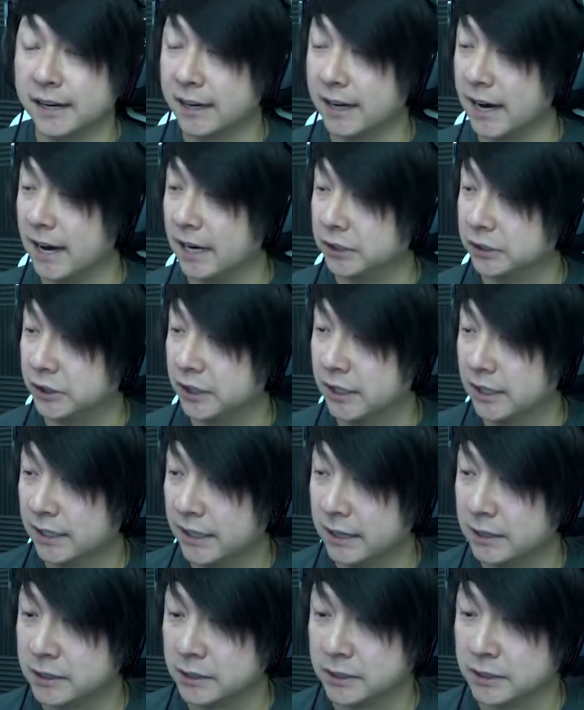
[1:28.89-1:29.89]
gosh,
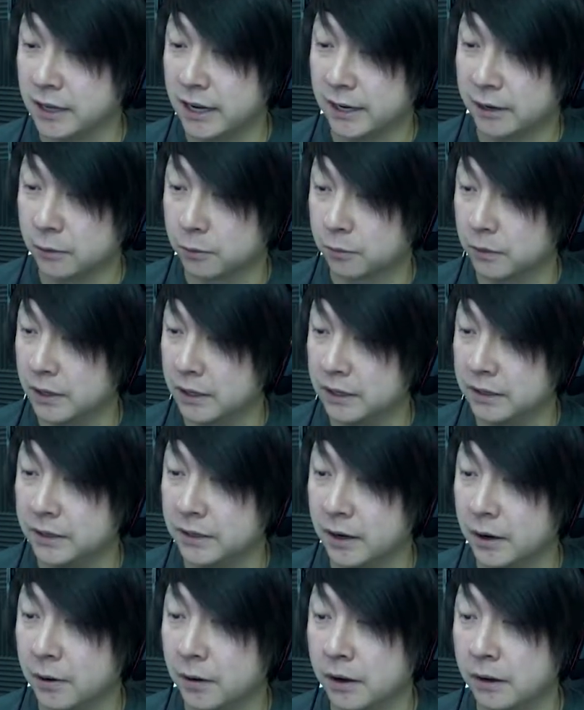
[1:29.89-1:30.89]
this is like a, uh,
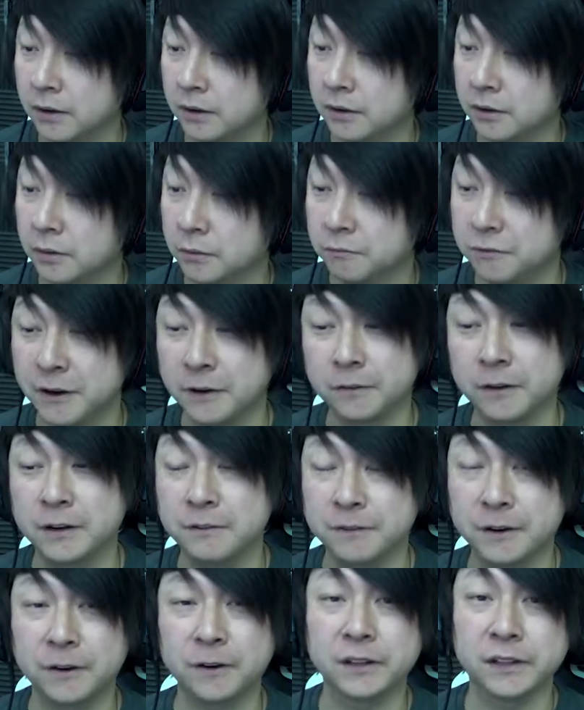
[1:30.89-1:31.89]
you know, a
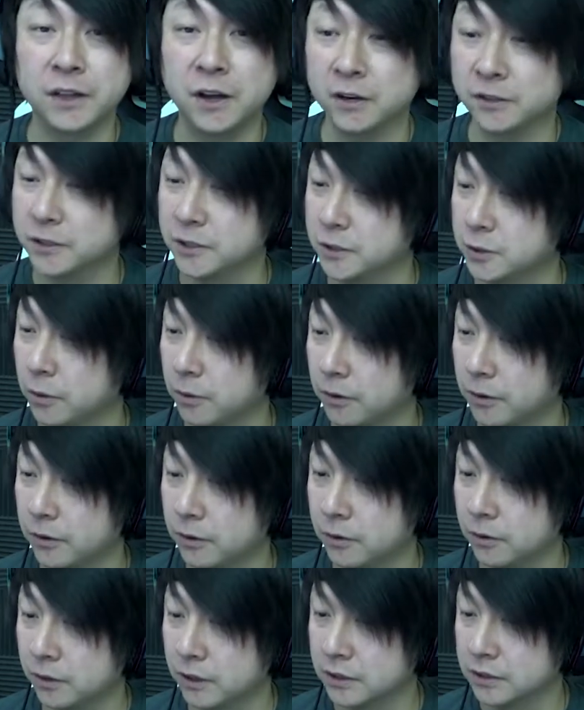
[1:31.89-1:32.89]
very, very long
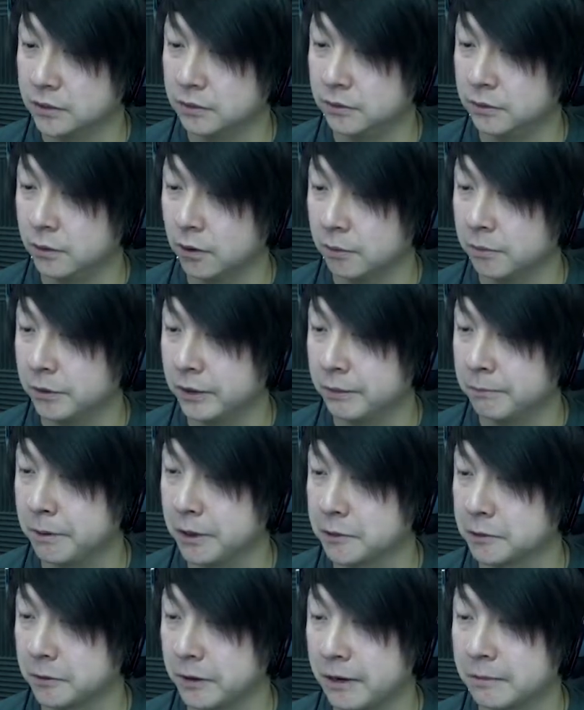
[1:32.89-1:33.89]
tutorial because normally in
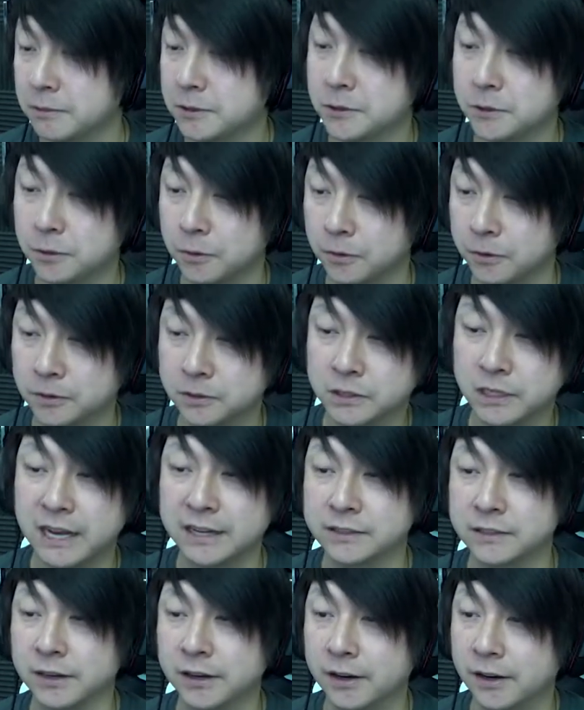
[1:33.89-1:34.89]
puzzle games, tutorials
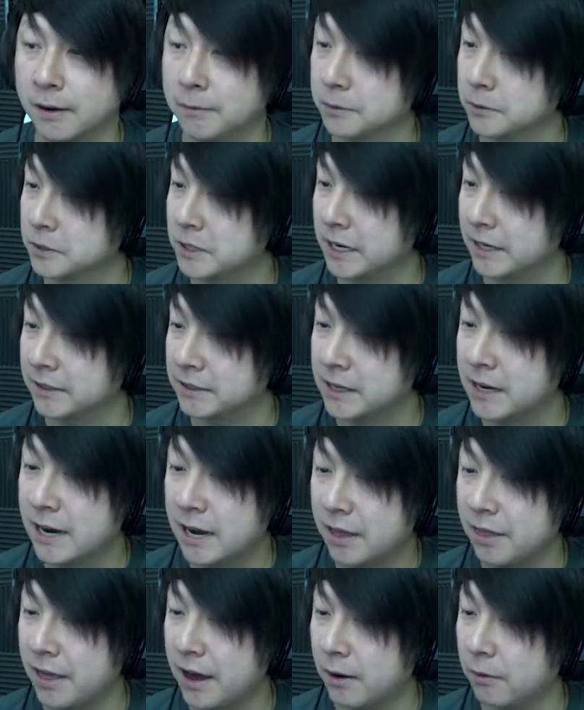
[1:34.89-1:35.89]
last like a couple seconds.
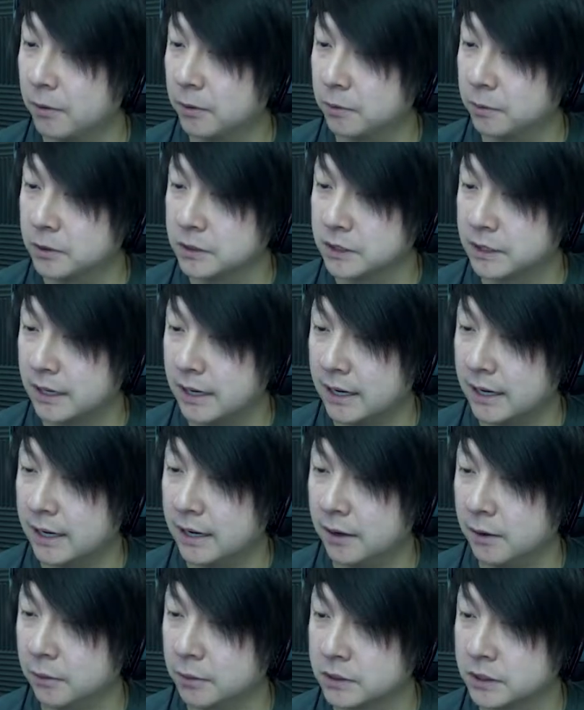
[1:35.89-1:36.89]
That one was
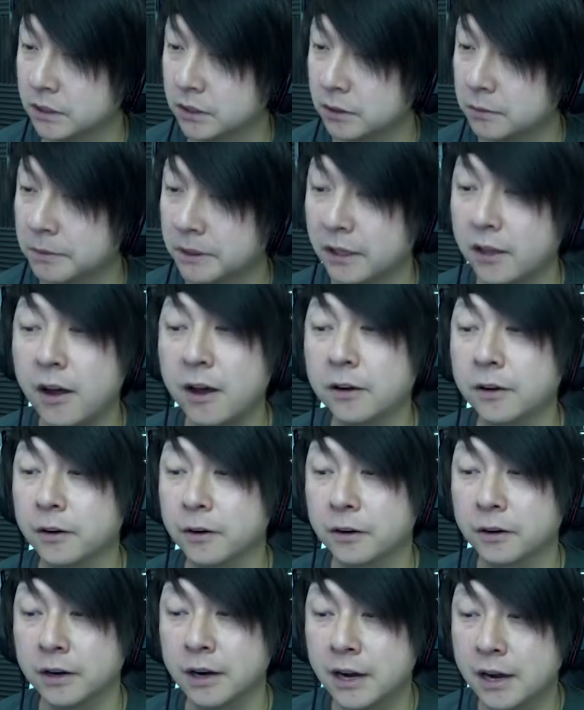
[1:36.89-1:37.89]
uh, was a little bit
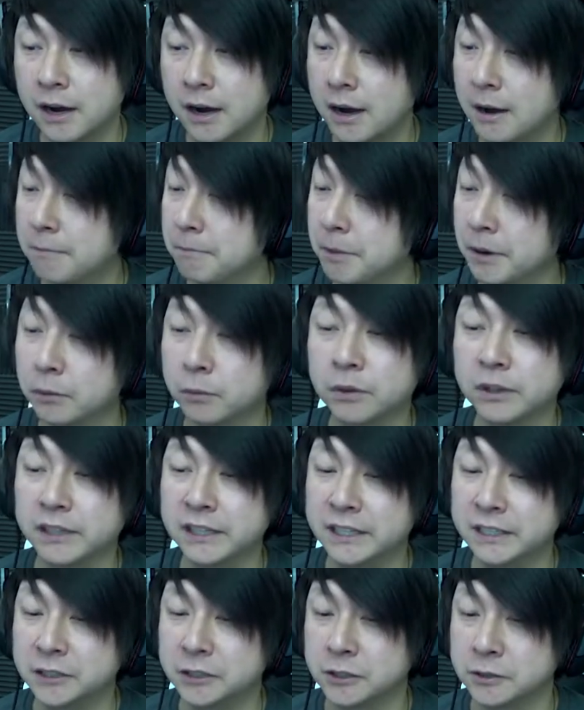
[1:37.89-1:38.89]
longer, um, but
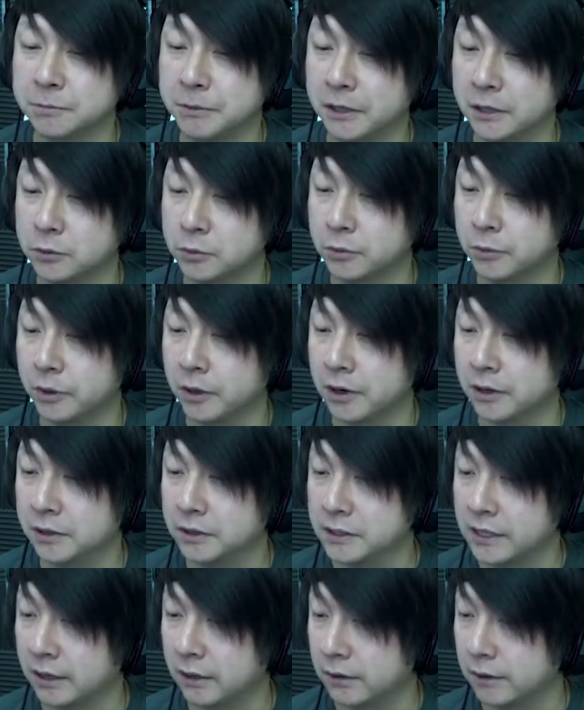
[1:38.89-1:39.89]
really it's just because we went on to
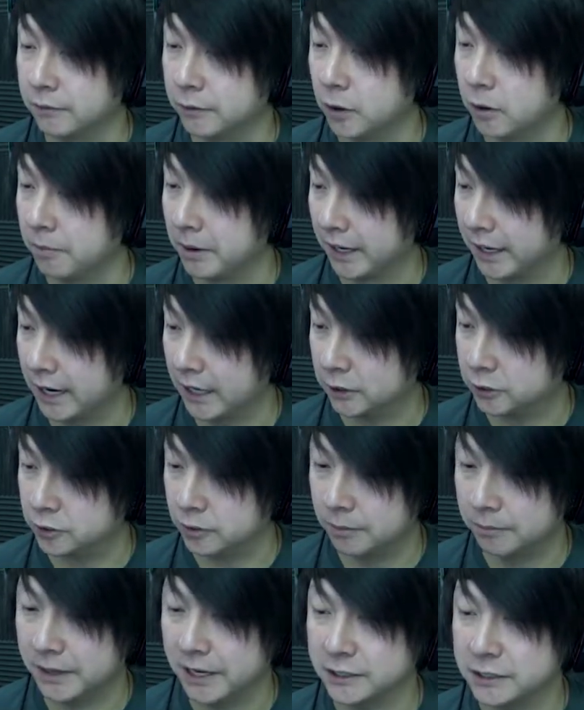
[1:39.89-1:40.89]
the second level. Oh my gosh.
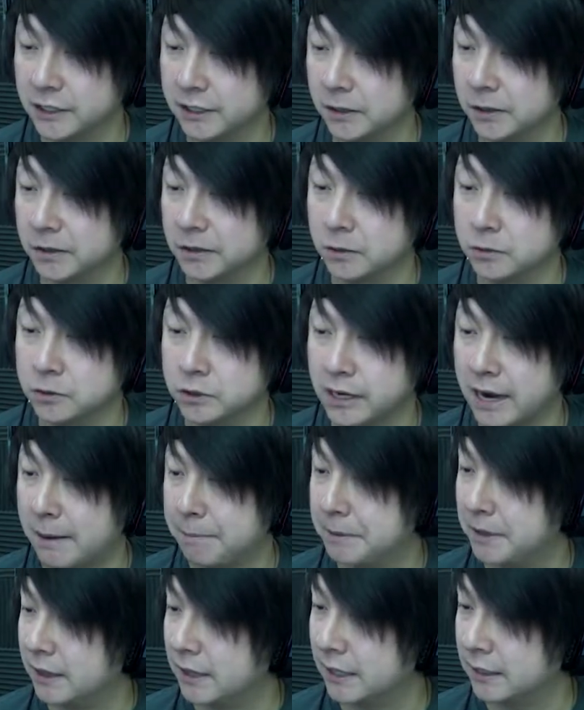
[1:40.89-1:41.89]
So I'm guessing that those
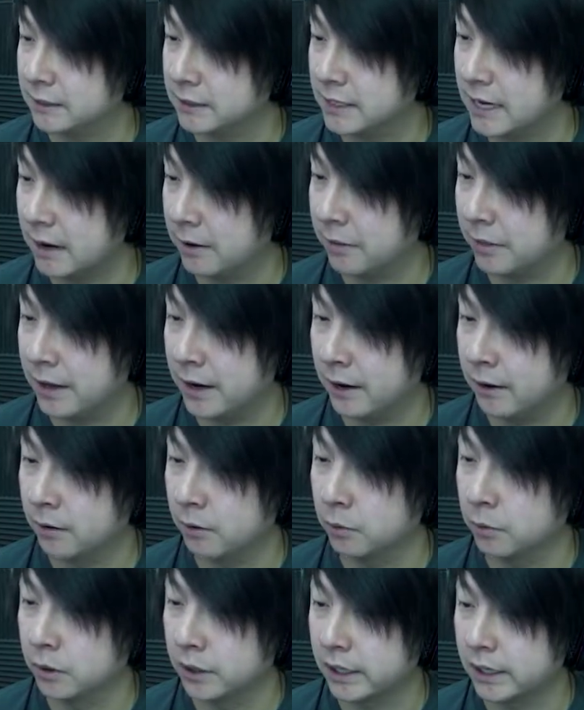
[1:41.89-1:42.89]
zappy things down
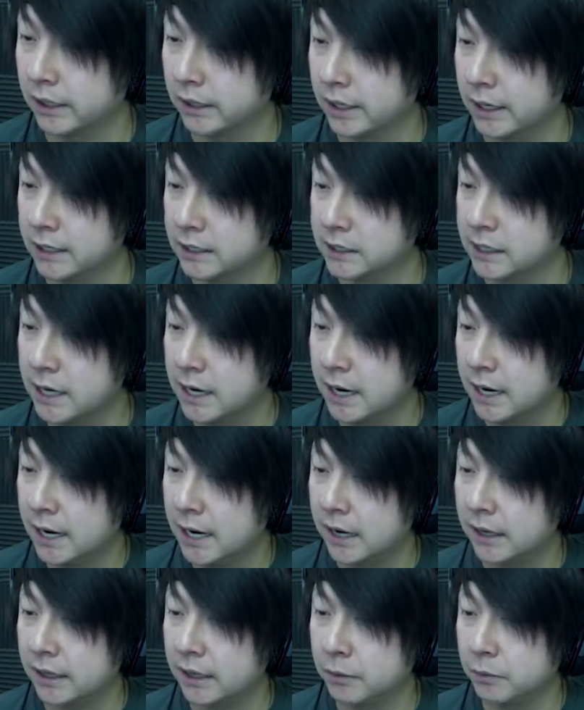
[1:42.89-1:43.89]
there will kill us.
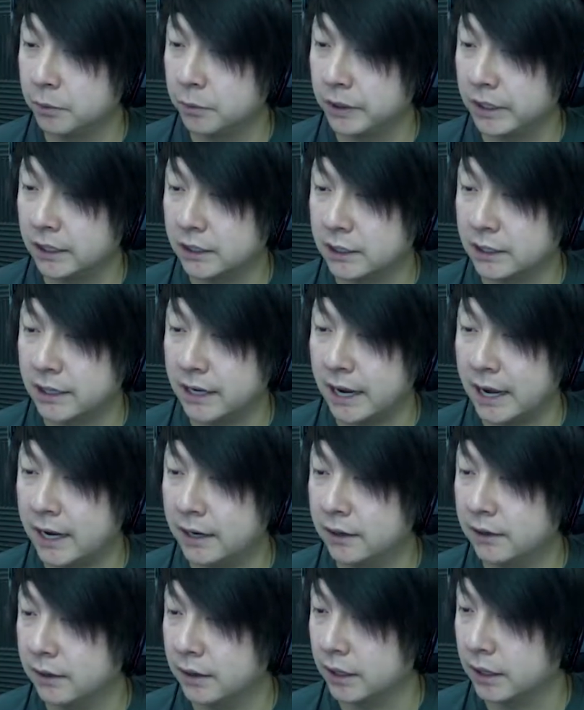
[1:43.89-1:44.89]
And then when we get to the
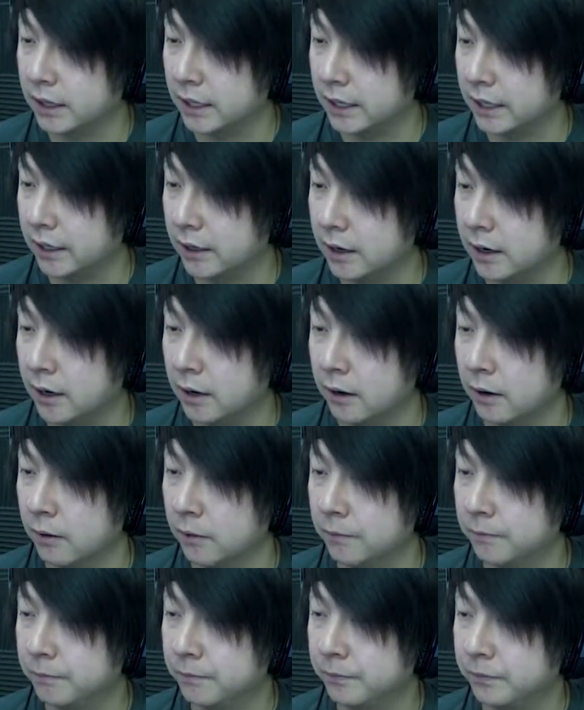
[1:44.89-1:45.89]
end of the thing,
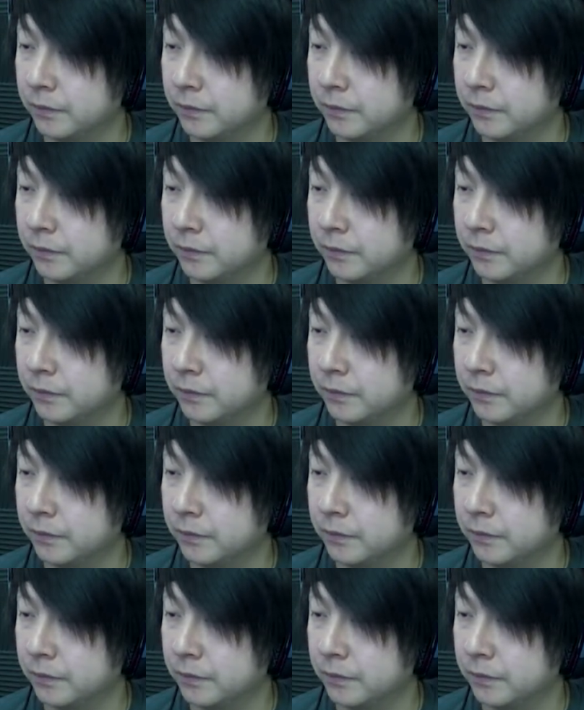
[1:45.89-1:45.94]
uh-oh.